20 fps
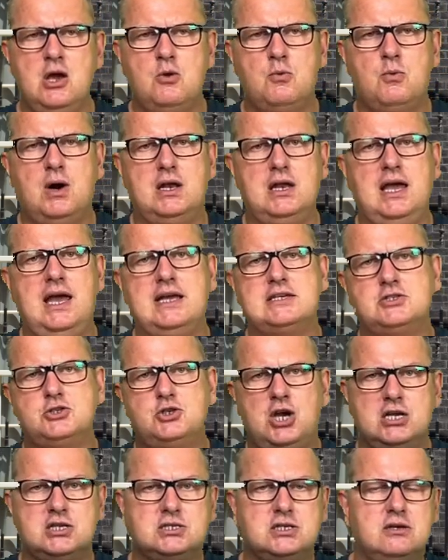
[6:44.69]
while
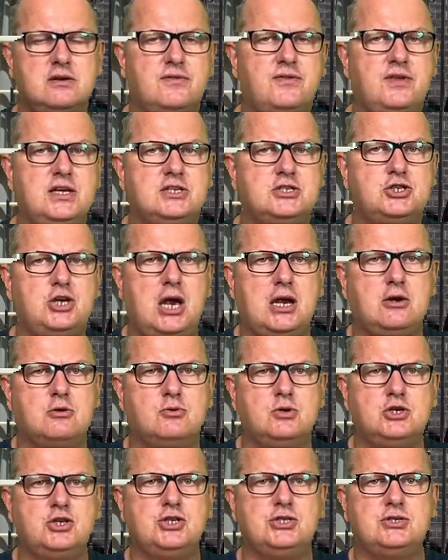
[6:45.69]
ex-Chancellor of the Exchequer
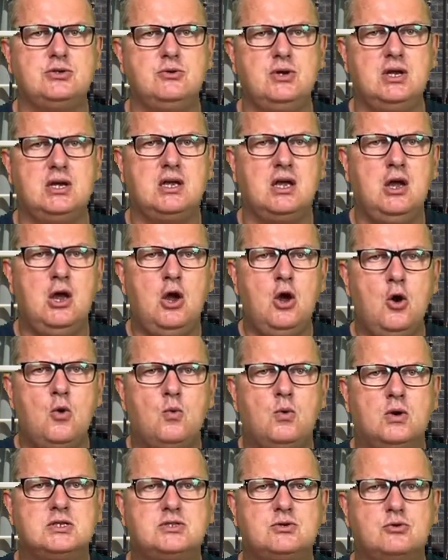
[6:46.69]
Rishi Sunak
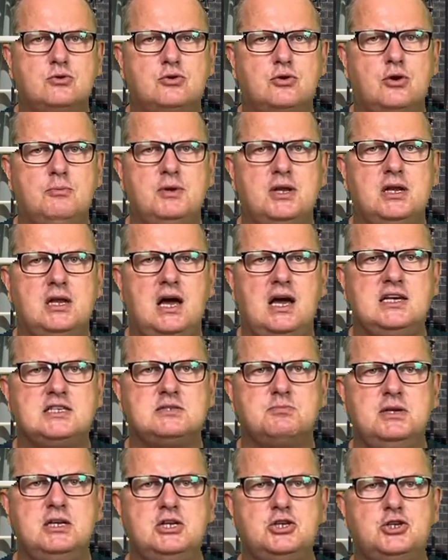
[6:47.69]
wants to
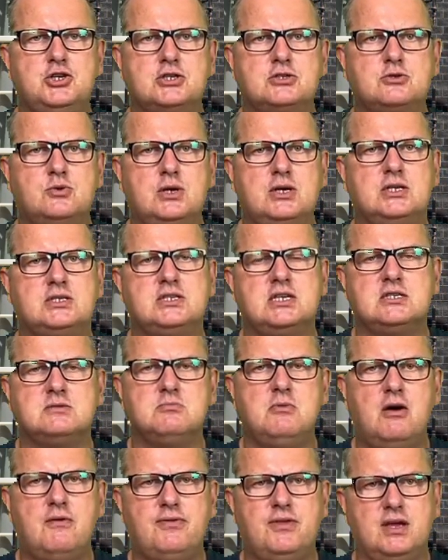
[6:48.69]
criminalise malicious
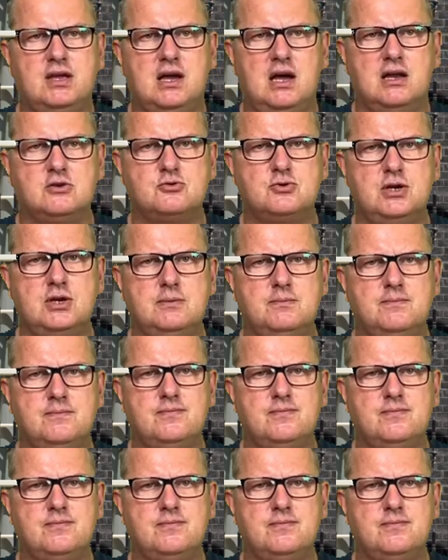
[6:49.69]
criticism of the country.